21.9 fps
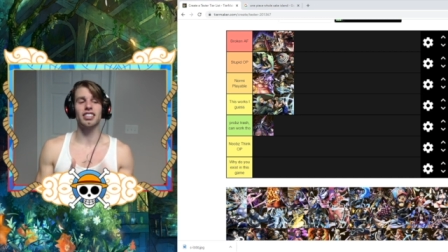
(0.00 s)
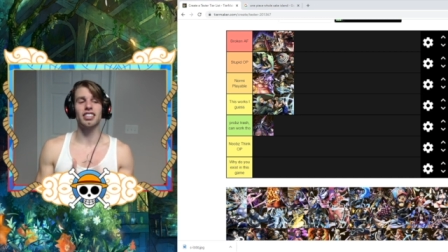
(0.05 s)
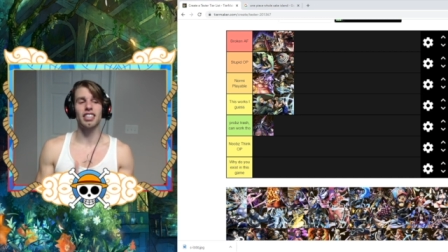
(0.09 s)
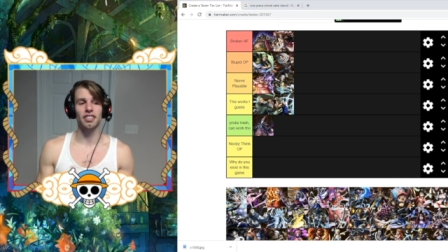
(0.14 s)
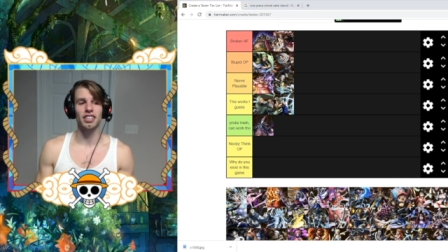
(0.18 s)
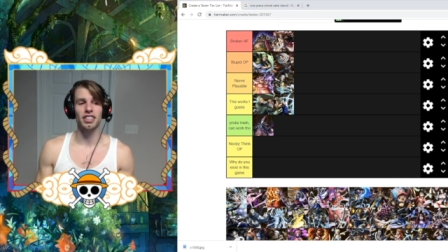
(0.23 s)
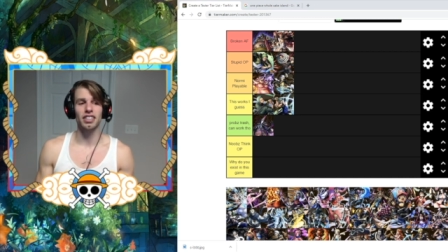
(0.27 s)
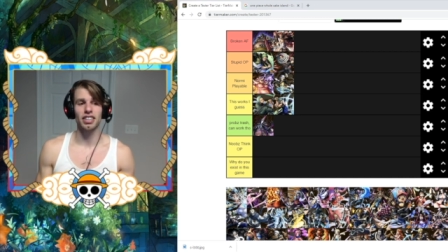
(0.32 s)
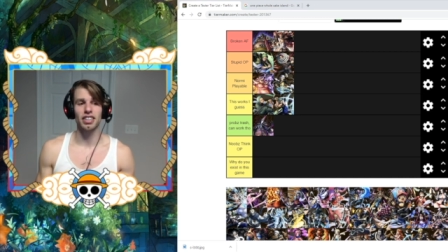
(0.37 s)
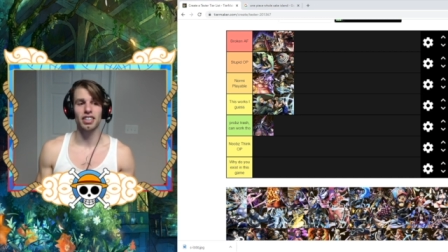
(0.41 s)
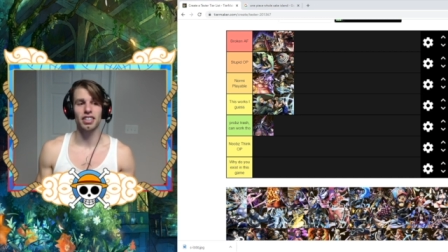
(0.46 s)

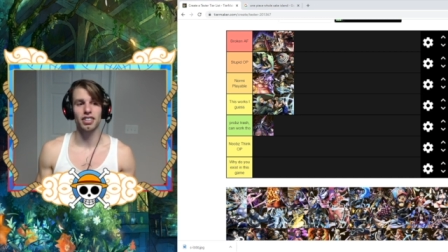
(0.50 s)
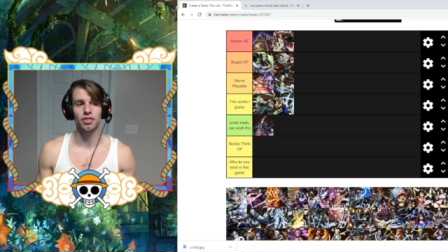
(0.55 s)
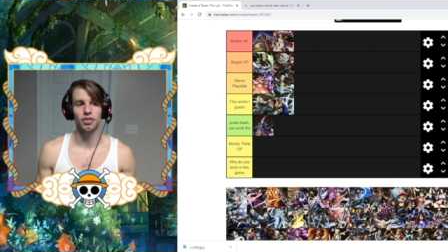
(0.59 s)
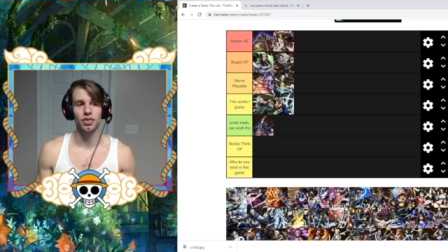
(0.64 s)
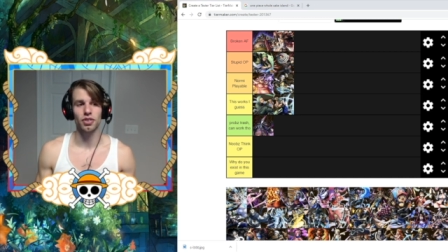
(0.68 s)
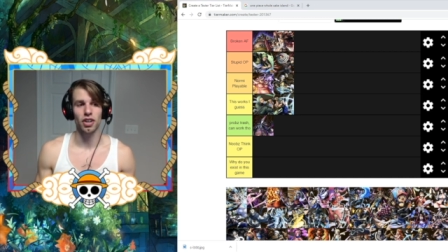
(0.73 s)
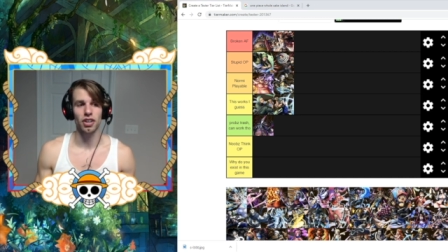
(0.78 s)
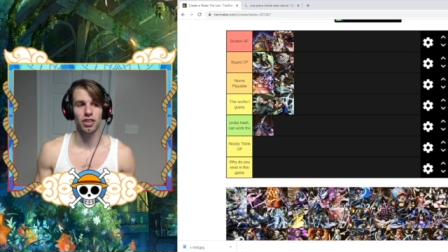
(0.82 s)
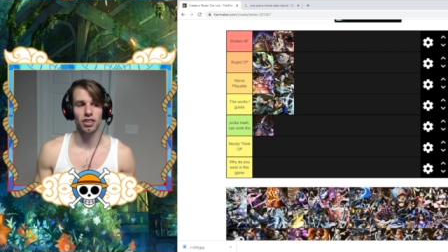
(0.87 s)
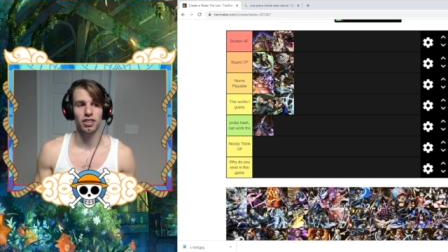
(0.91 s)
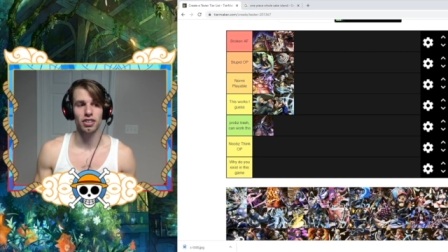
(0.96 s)
definitely like good
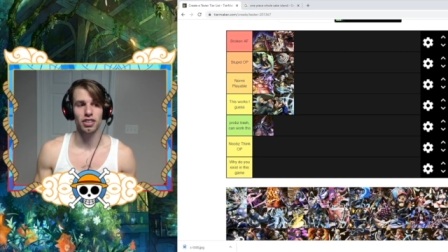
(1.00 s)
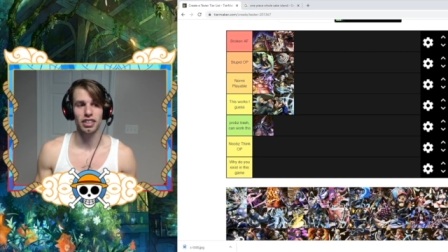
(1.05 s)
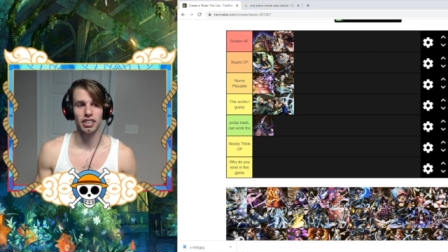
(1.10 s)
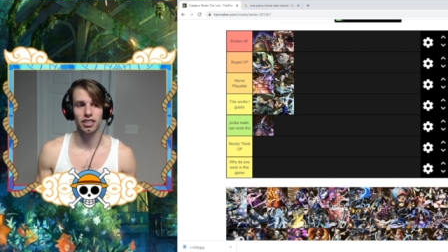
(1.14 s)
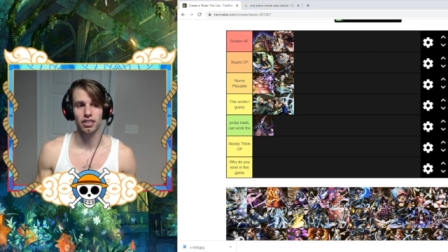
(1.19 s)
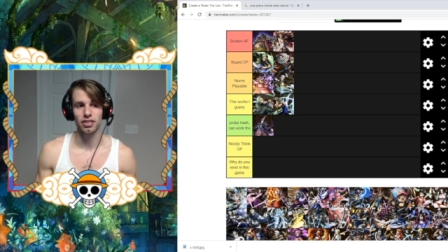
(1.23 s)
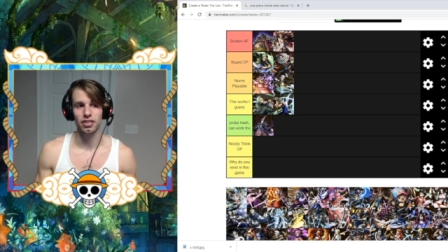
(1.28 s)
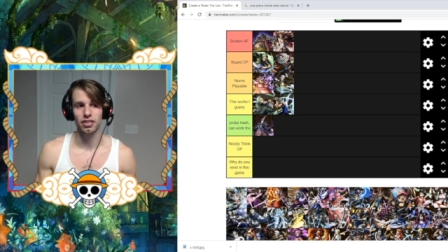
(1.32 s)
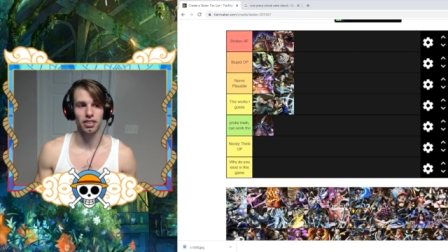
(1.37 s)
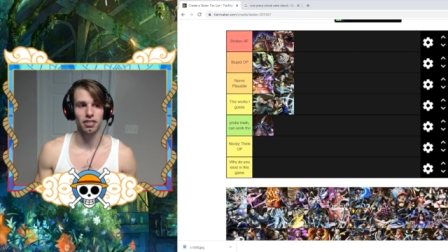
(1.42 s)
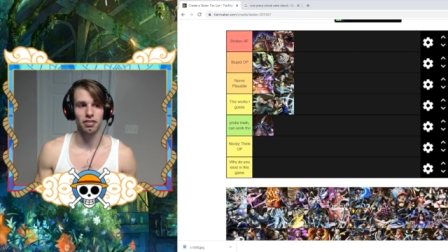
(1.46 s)
runner.
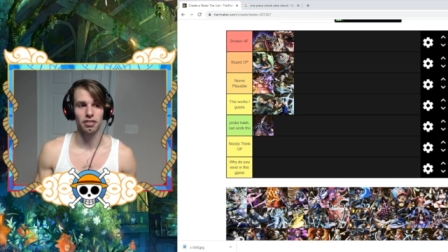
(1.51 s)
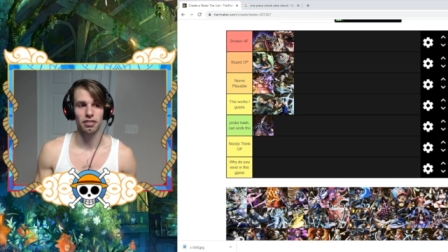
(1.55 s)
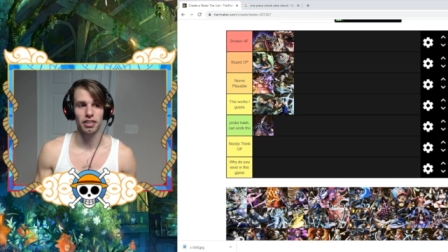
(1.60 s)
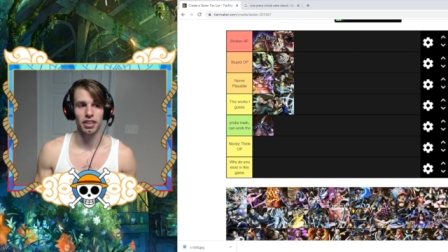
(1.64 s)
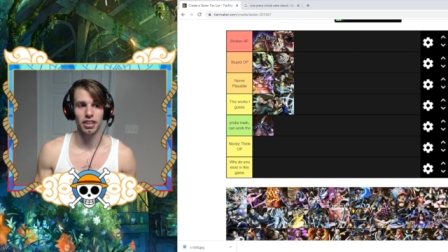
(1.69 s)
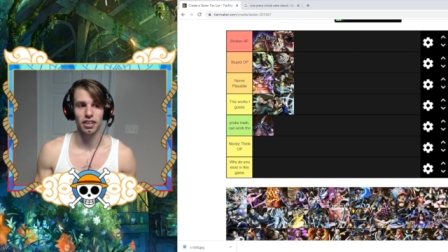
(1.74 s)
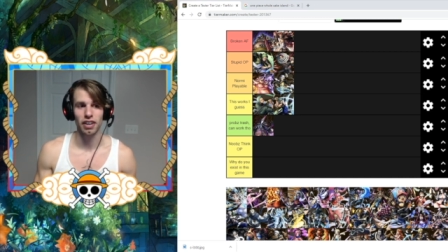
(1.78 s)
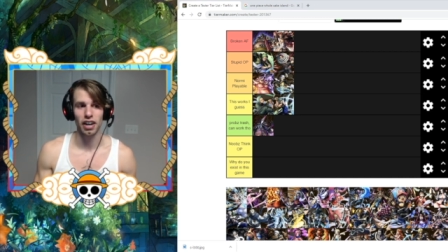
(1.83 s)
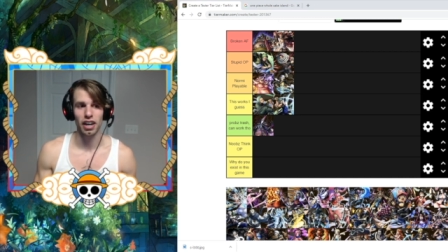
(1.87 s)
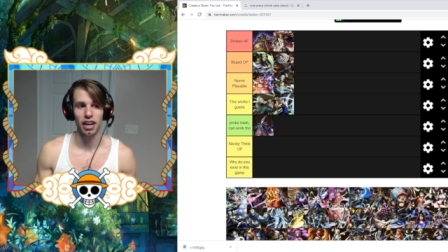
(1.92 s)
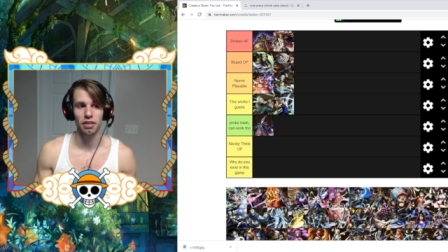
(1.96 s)
He's
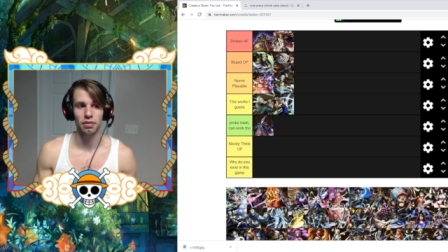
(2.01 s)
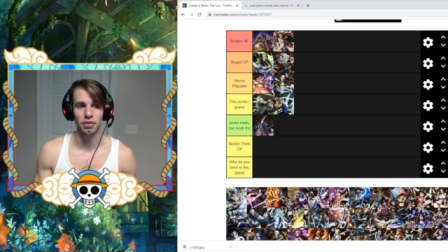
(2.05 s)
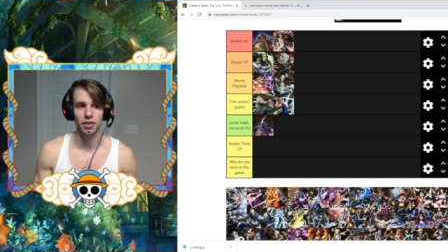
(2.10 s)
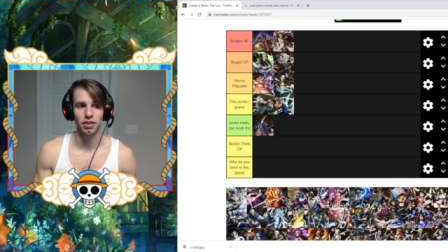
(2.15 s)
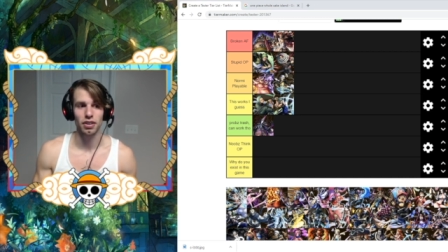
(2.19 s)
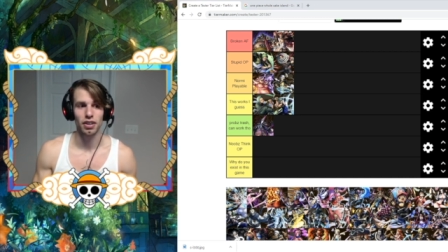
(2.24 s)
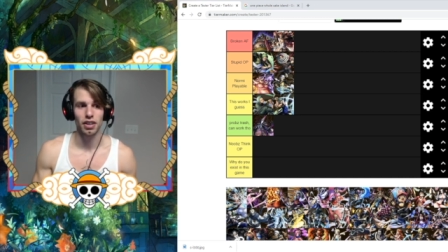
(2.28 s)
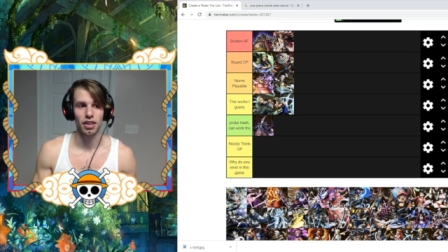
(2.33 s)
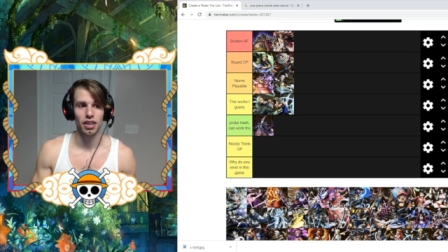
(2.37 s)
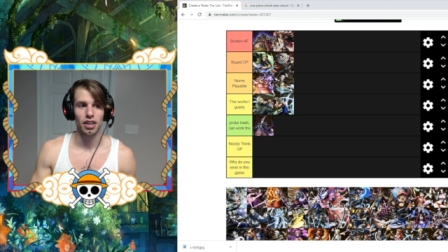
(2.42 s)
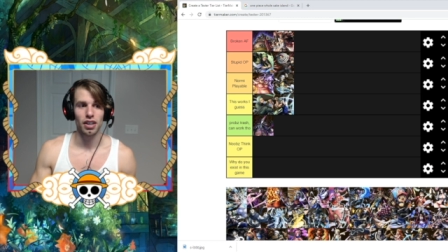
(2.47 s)
very viable.